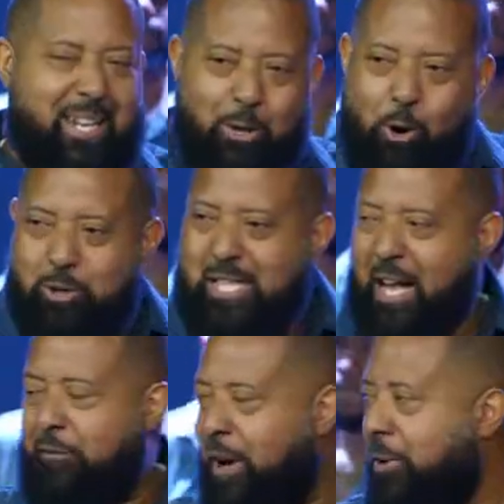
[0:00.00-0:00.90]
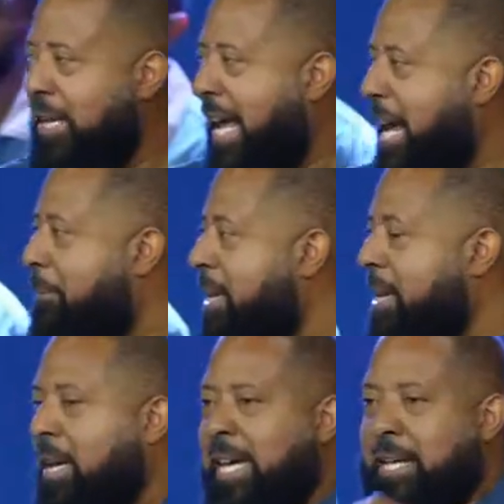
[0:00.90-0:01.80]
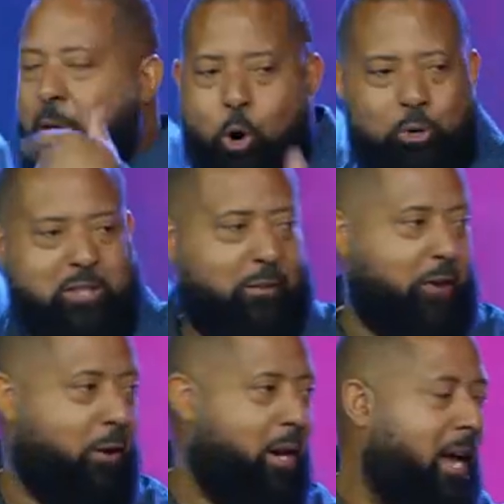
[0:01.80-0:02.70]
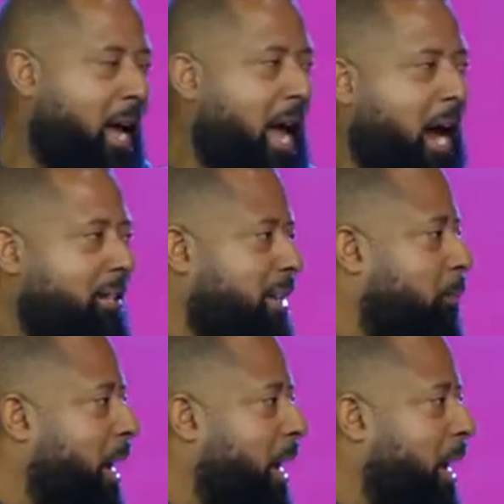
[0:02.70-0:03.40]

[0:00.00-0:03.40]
He knows our very name. He knows the very hairs